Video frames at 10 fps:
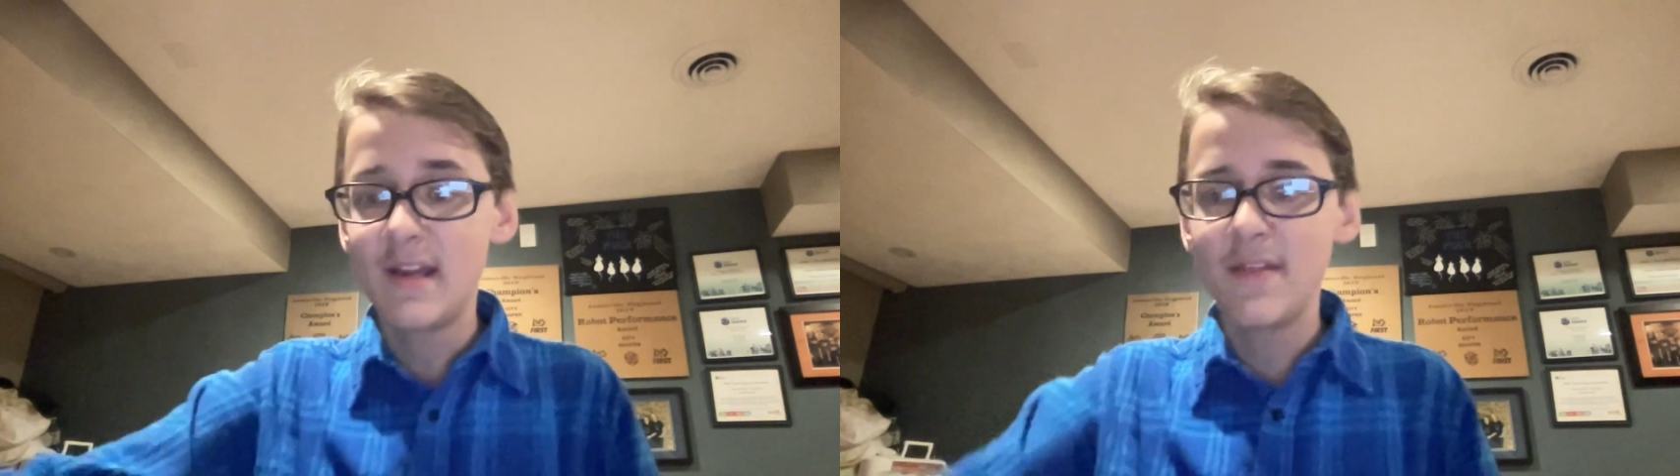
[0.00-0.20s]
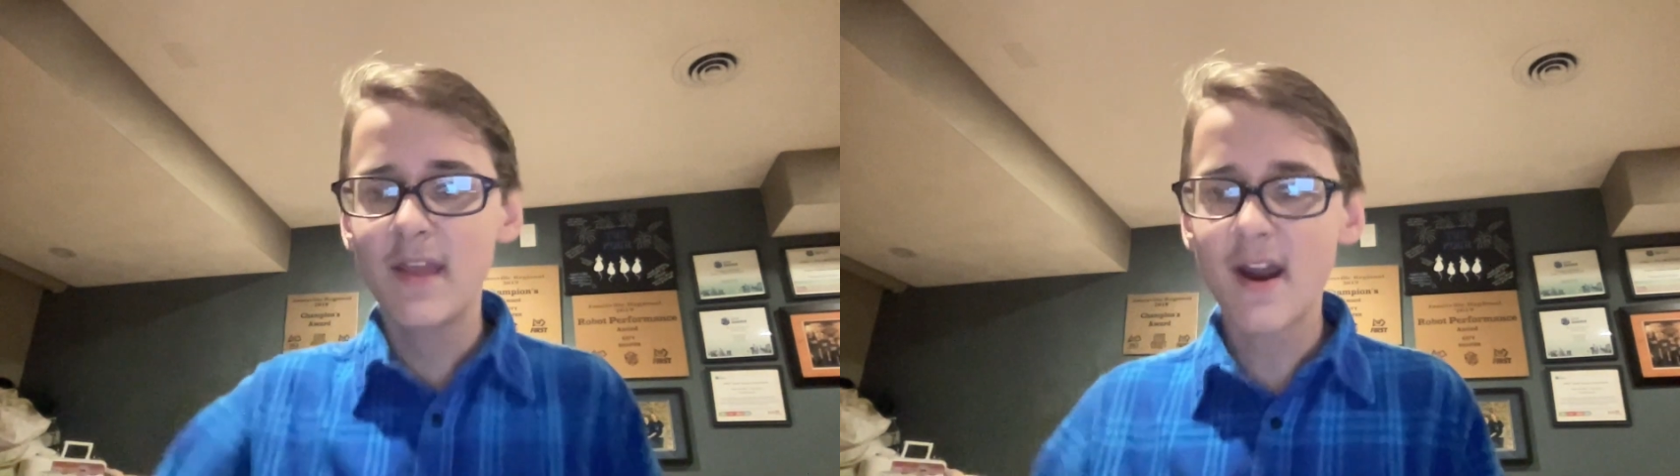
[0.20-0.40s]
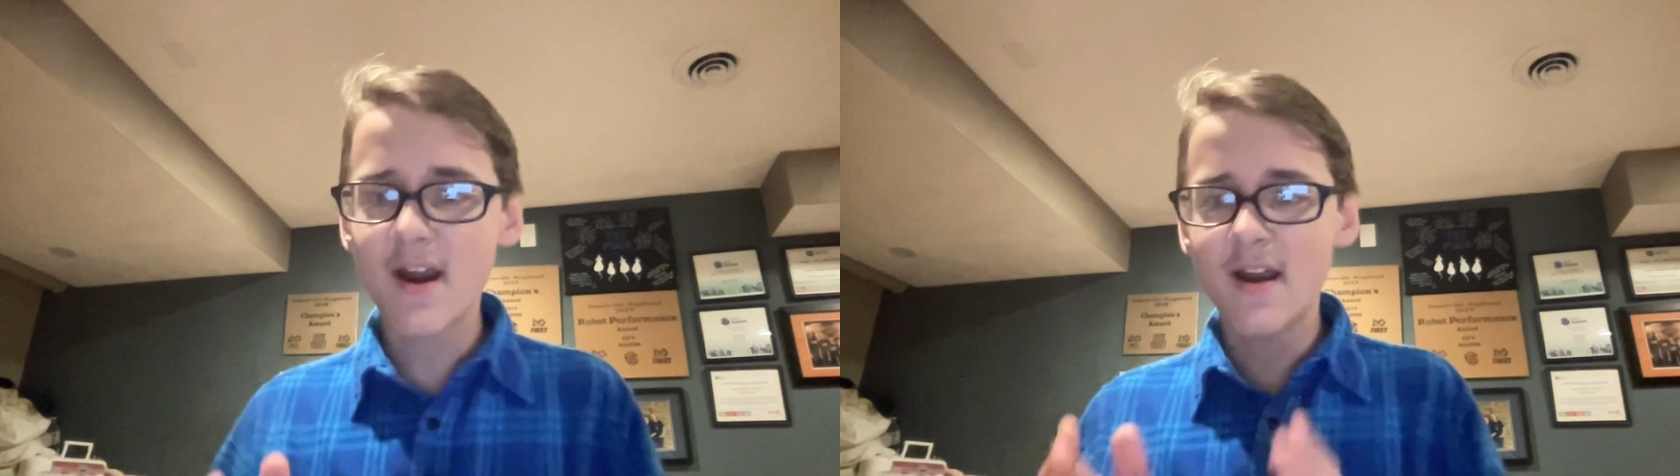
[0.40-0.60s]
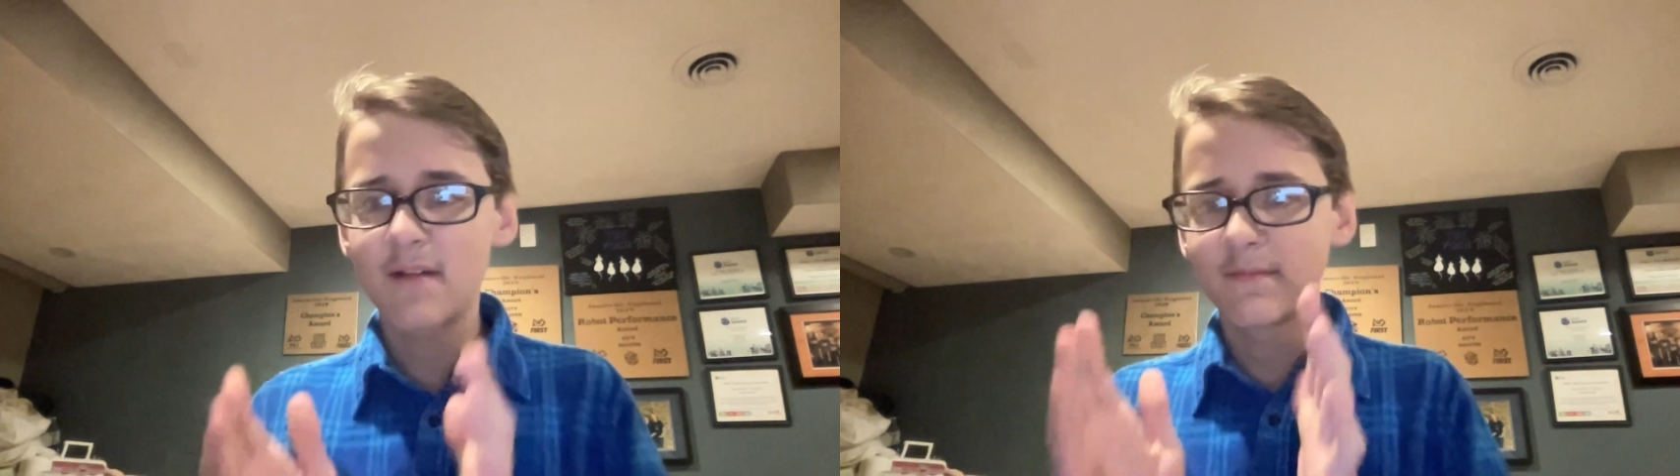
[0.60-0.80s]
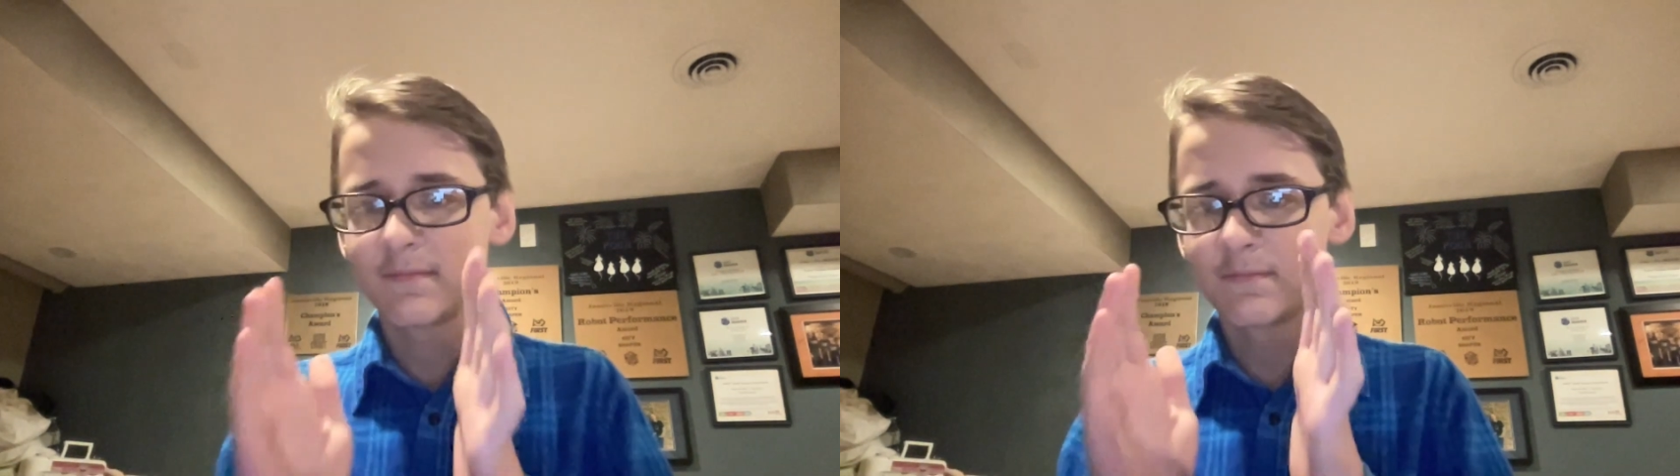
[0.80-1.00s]
They are
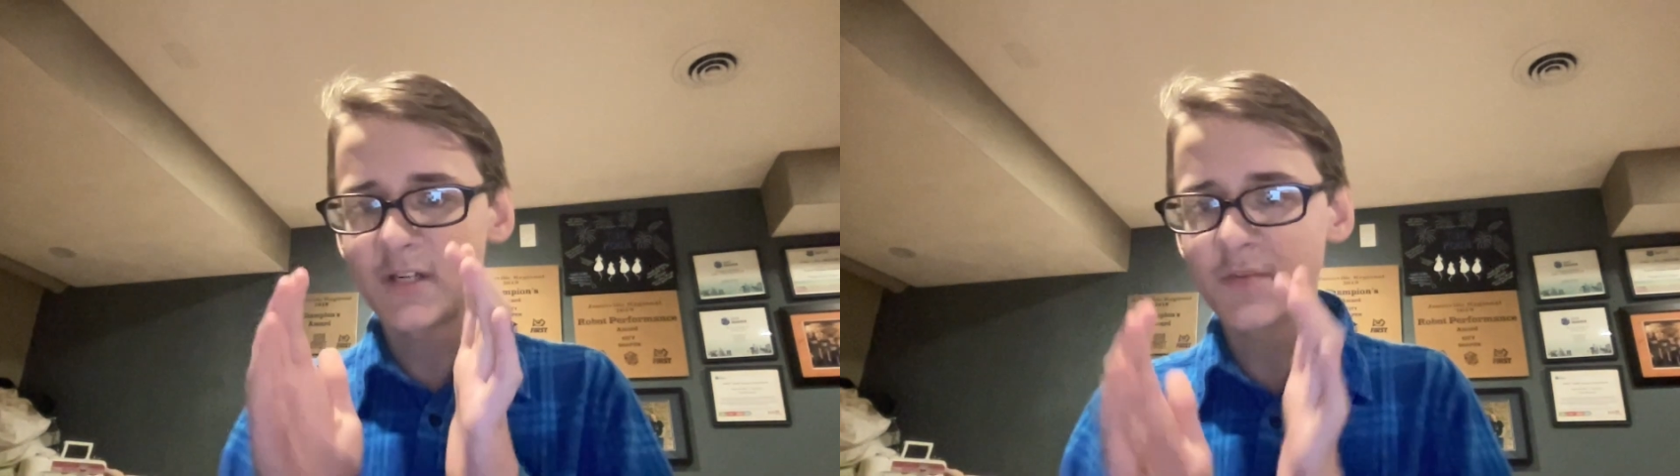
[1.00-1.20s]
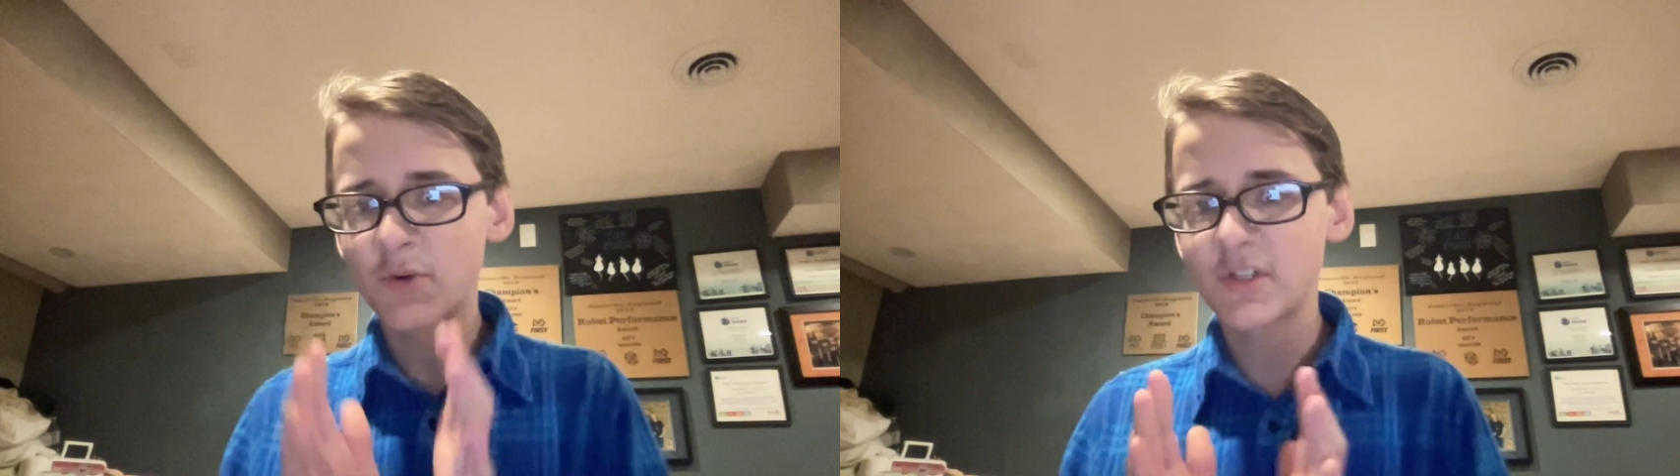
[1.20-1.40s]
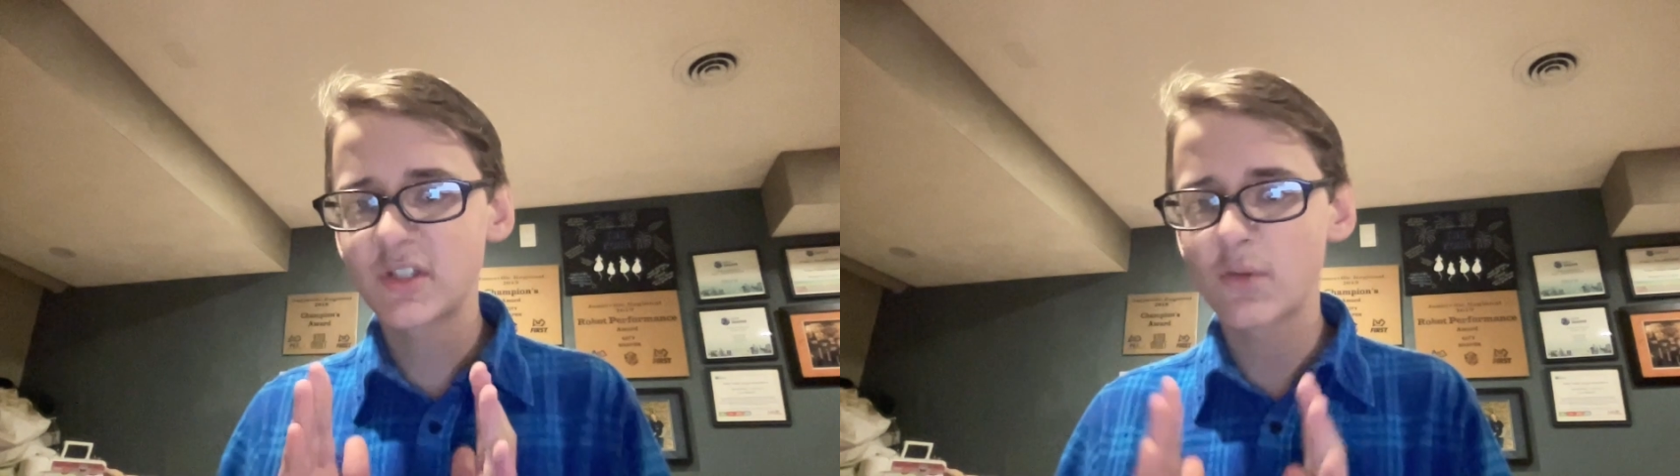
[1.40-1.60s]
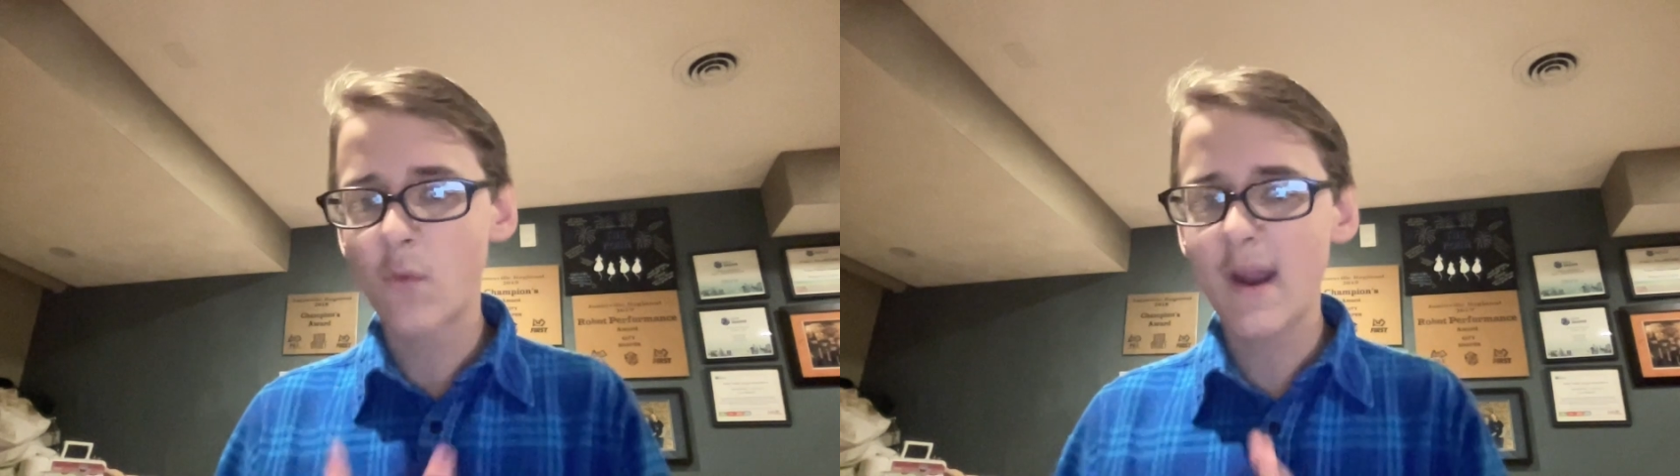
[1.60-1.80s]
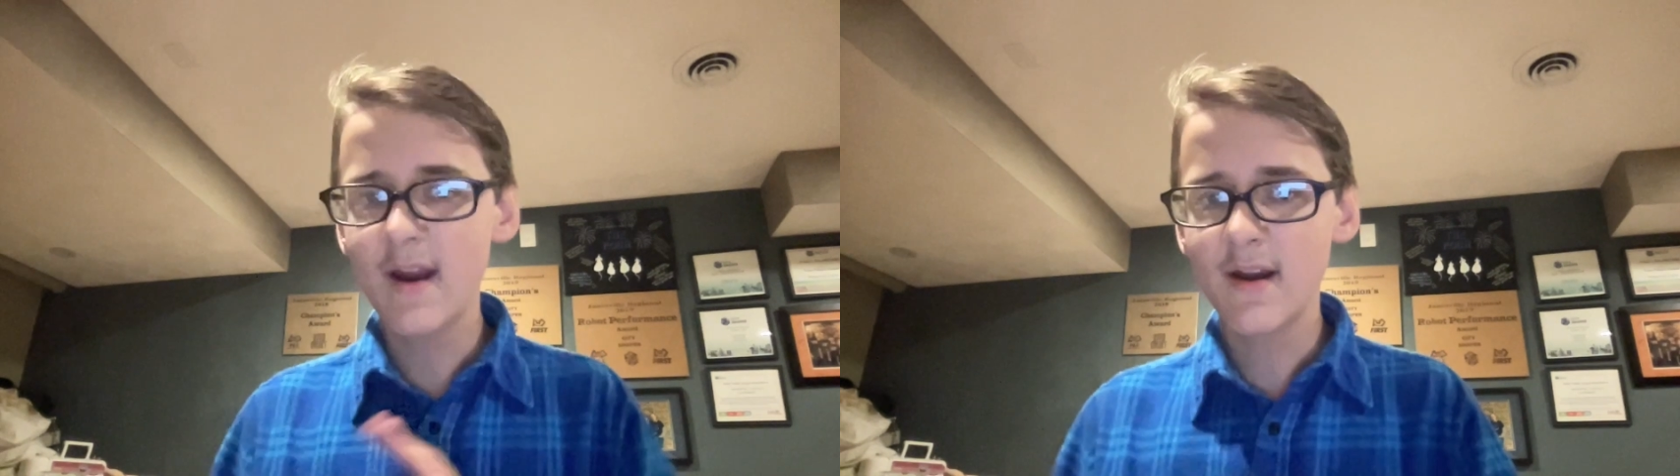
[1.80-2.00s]
much more
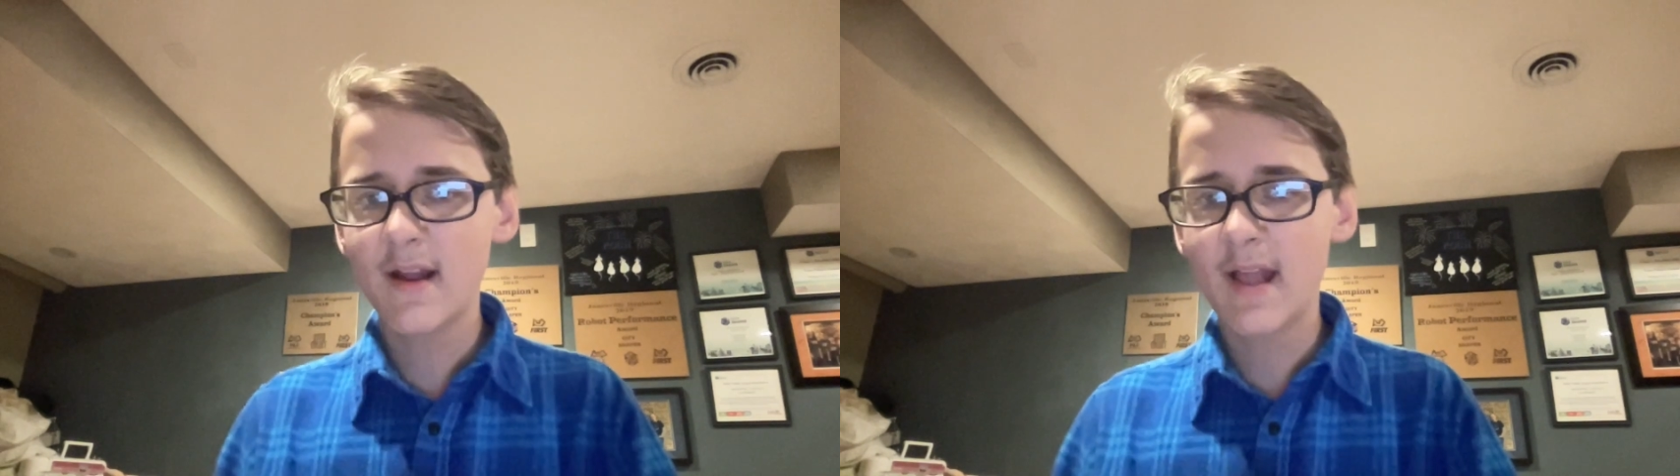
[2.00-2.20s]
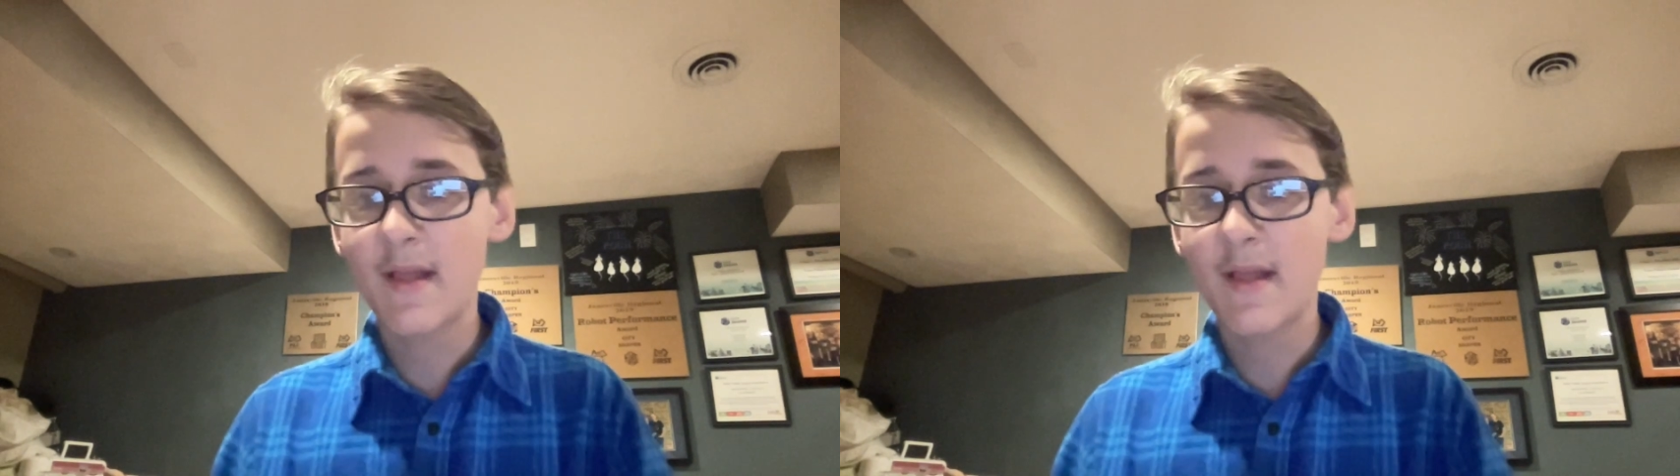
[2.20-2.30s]
square,